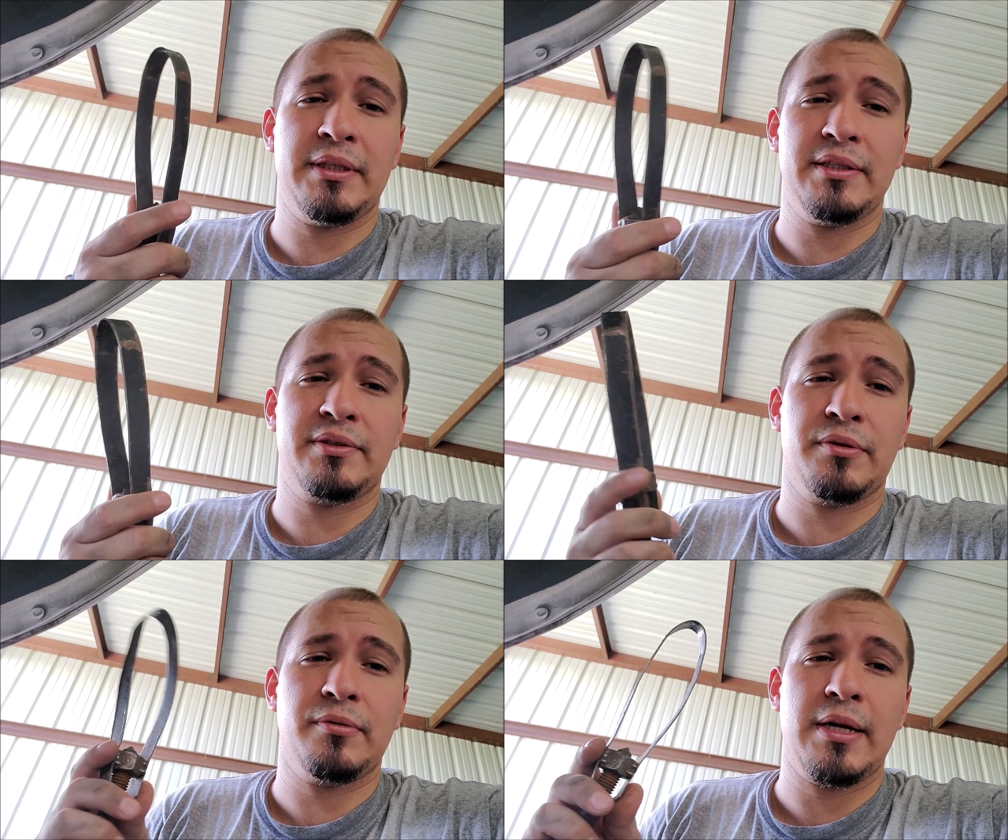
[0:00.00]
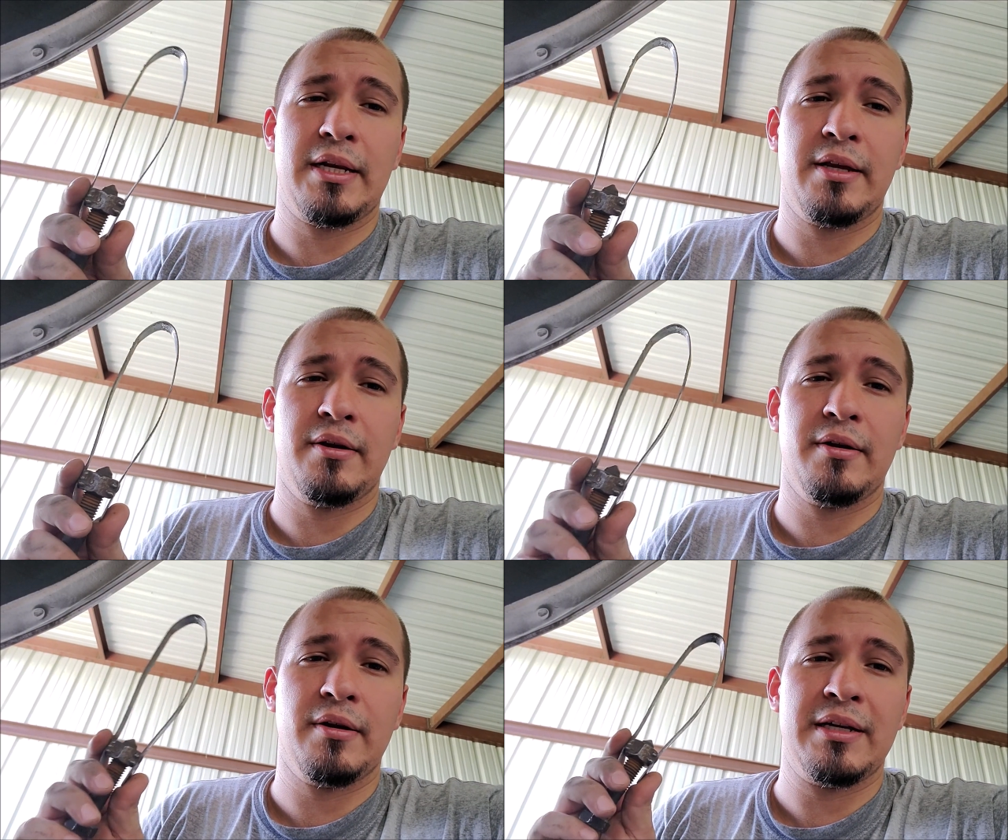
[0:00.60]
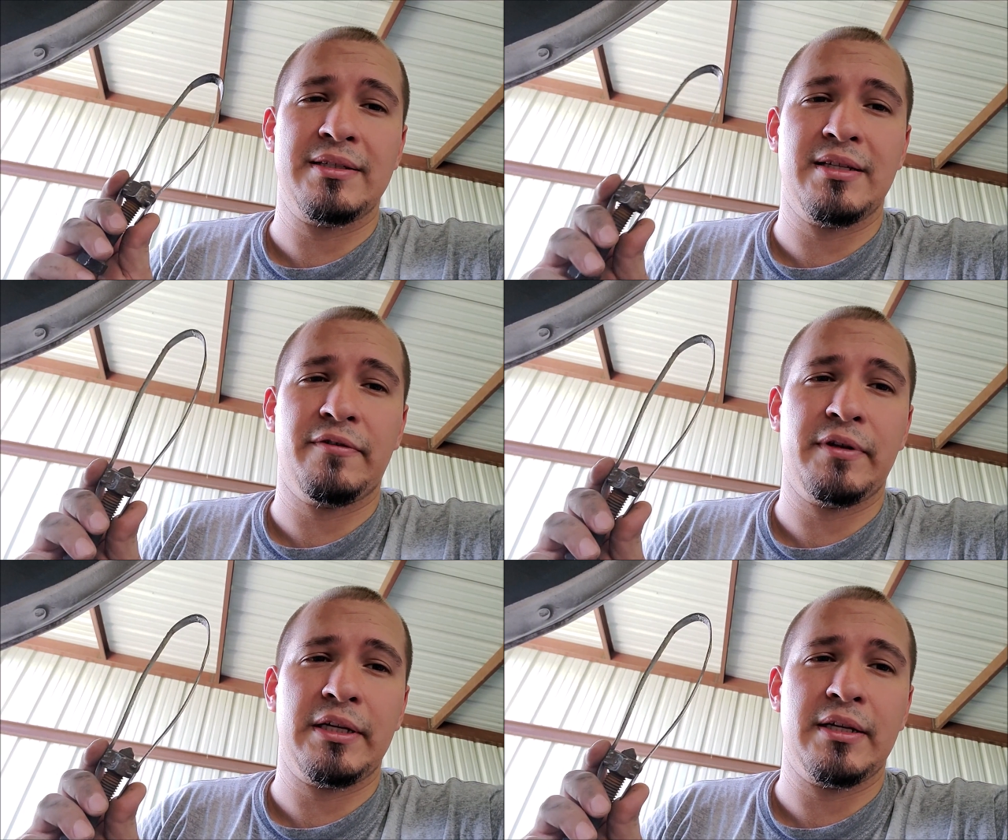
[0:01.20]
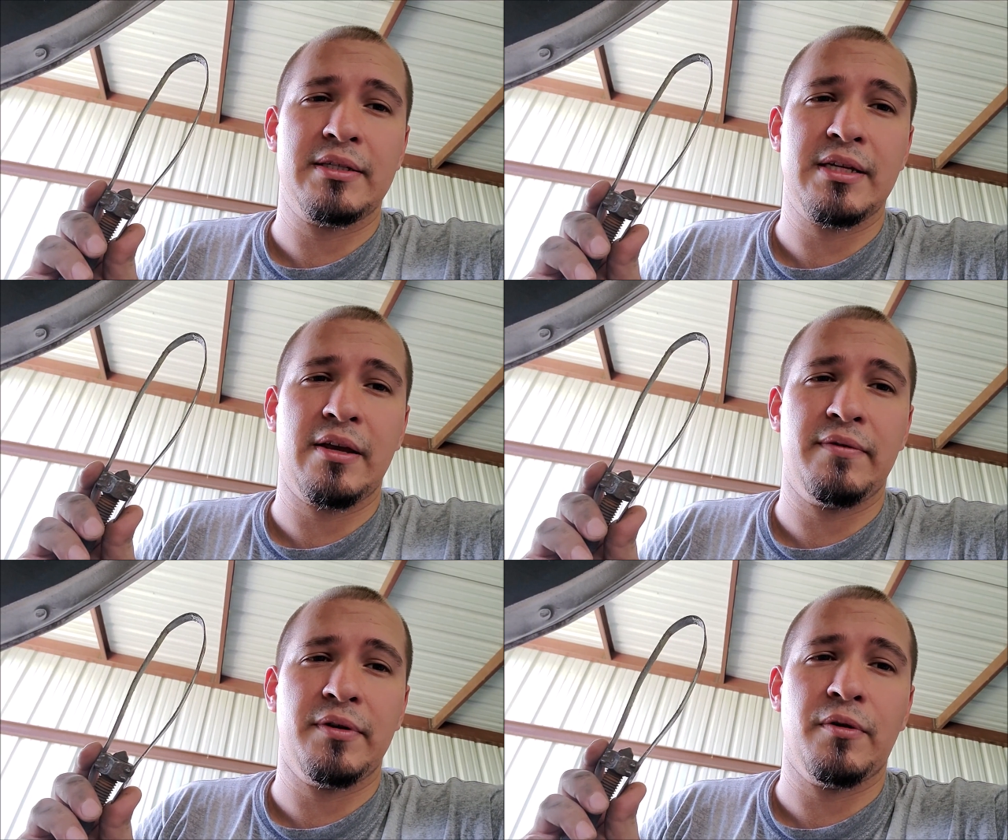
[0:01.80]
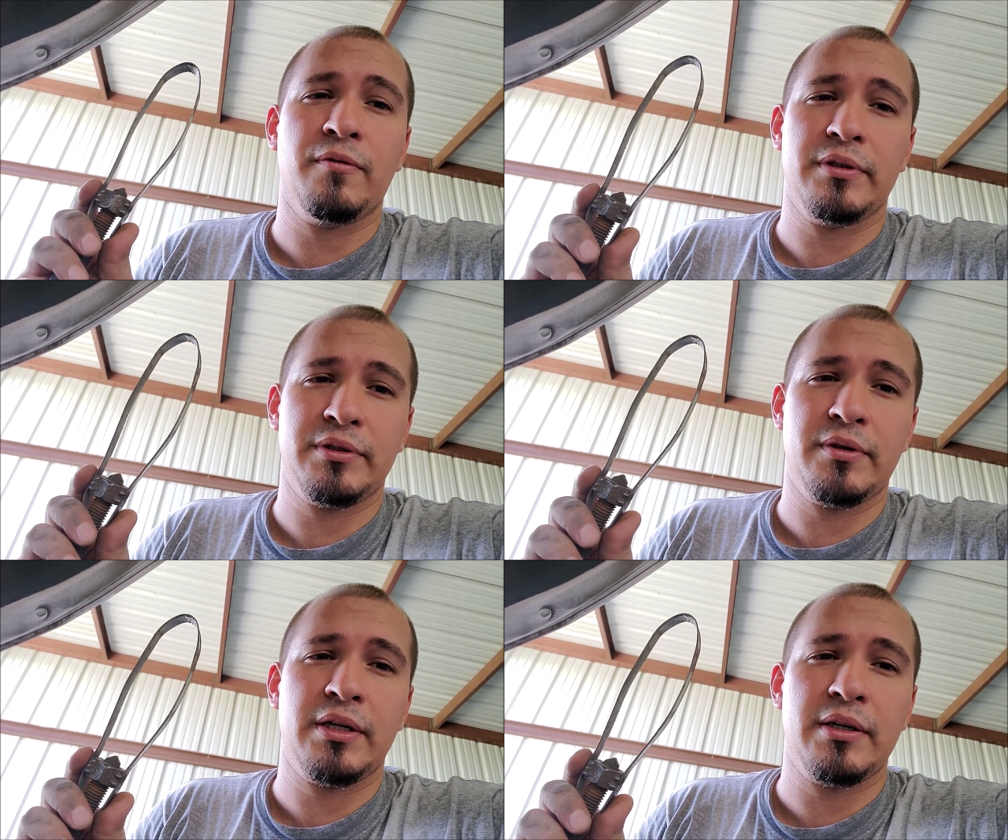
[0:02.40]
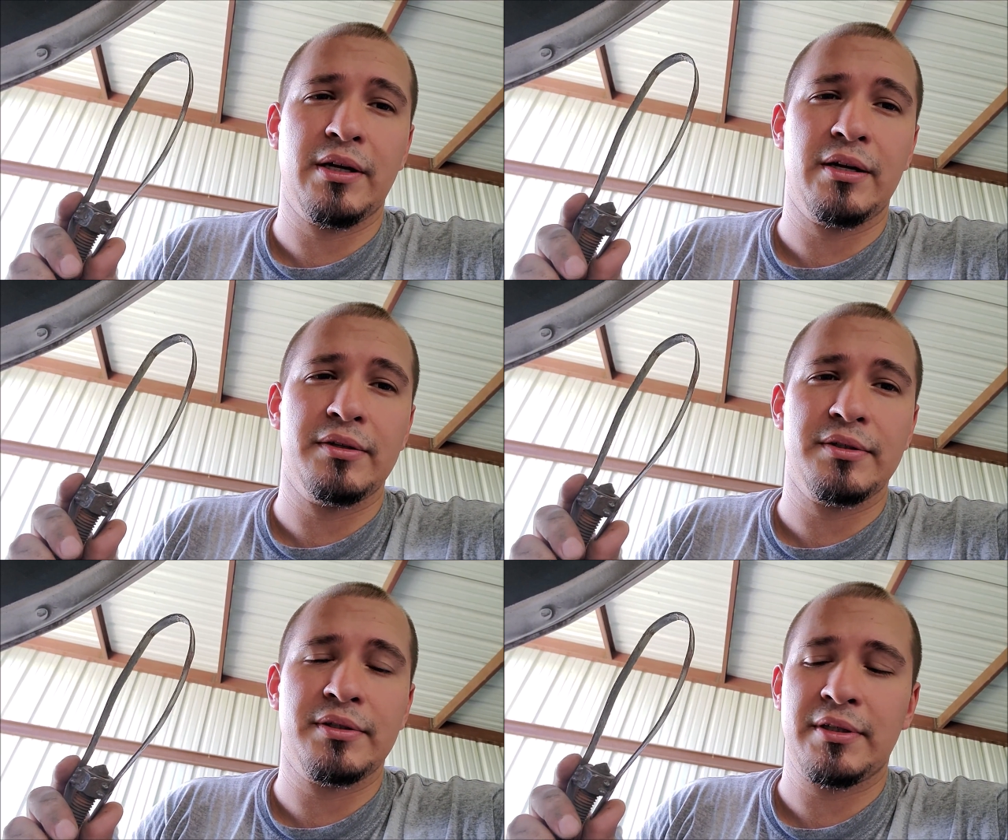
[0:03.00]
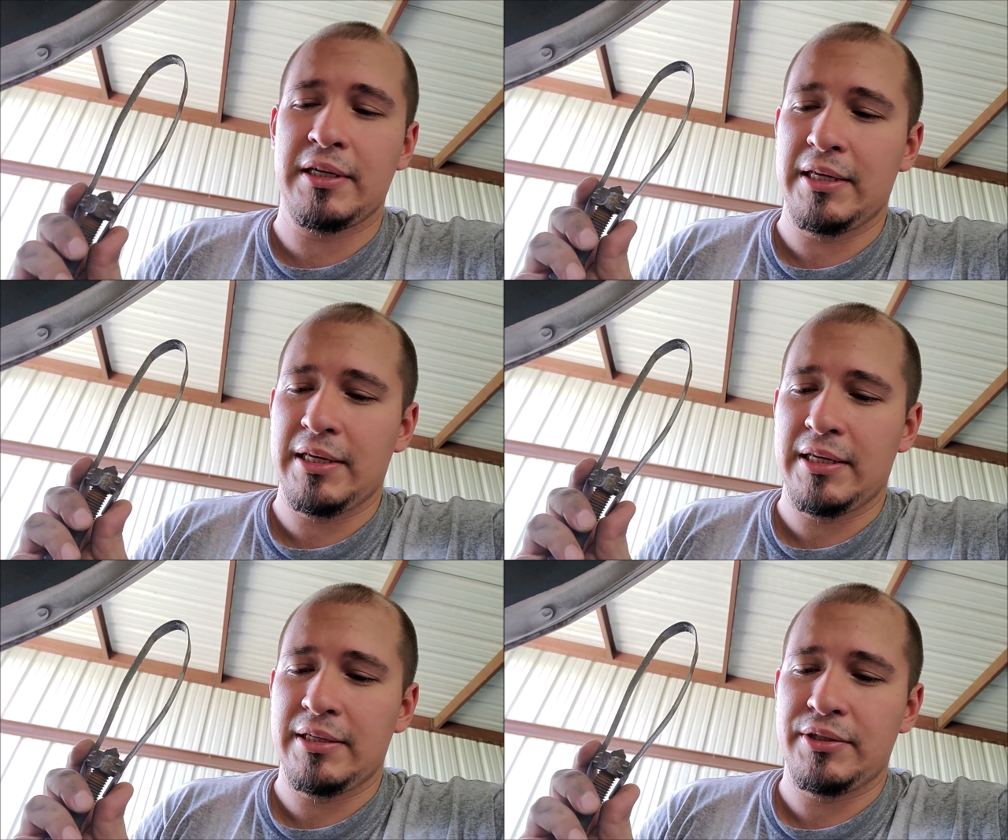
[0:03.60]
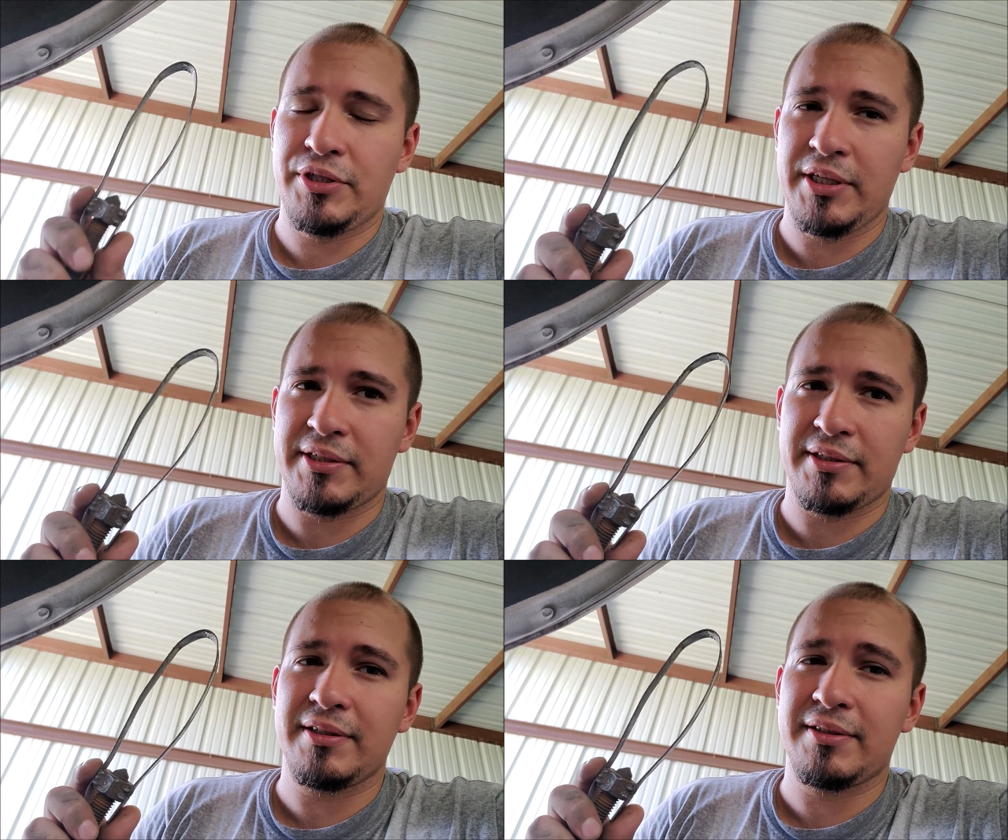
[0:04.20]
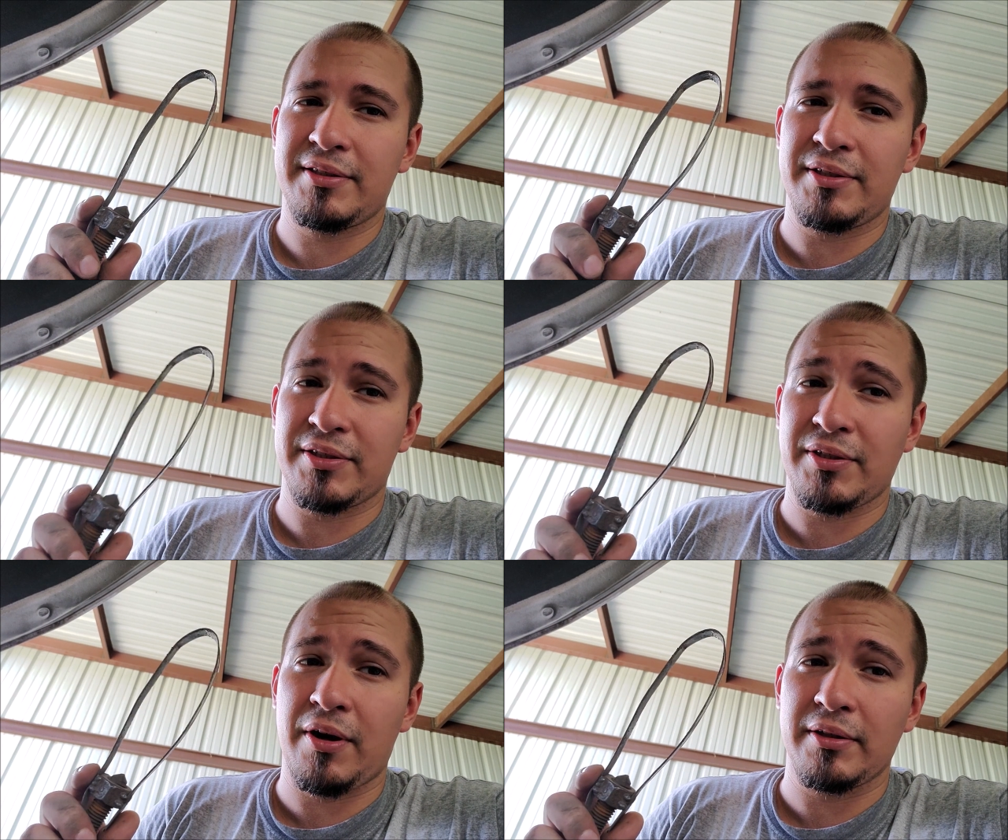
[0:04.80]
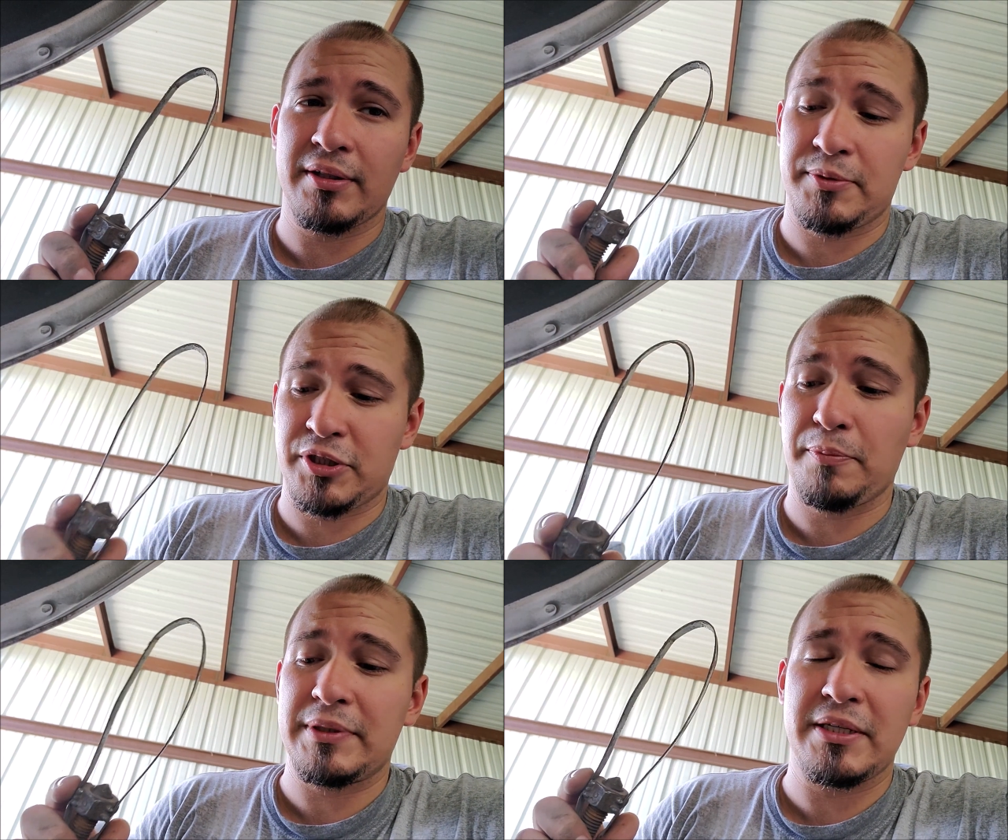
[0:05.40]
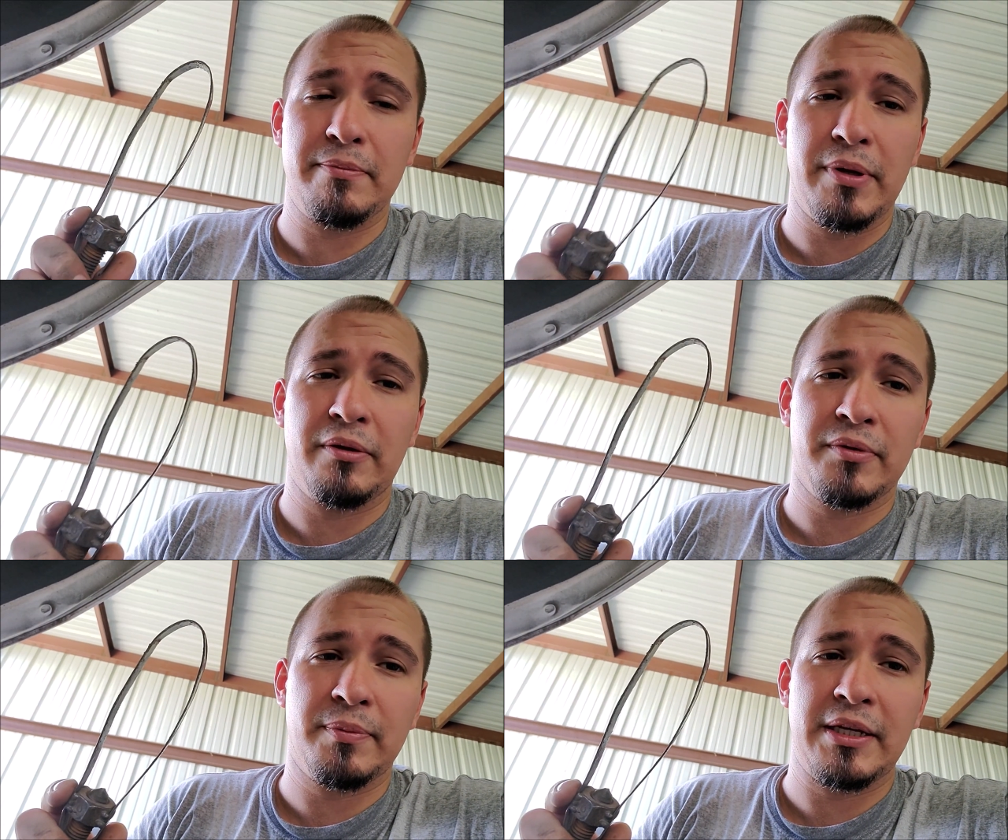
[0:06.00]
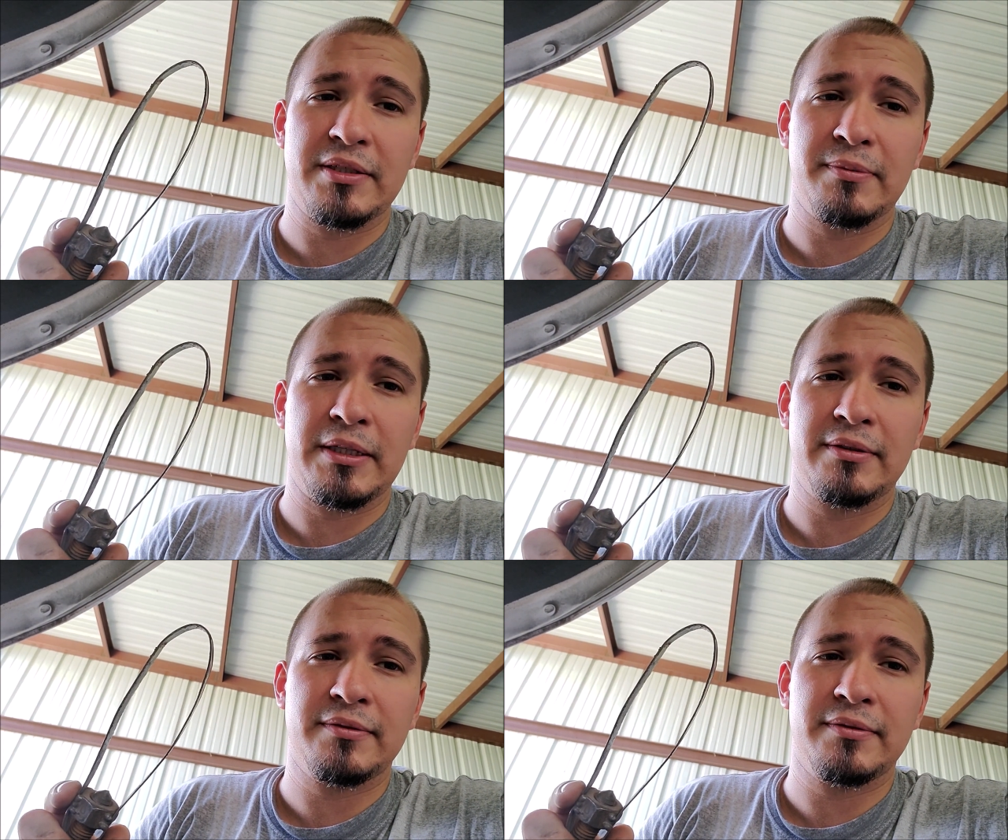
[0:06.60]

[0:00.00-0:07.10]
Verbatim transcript: But this tool right here is definitely gonna save you over $200 just to start the serpentine belt replacement.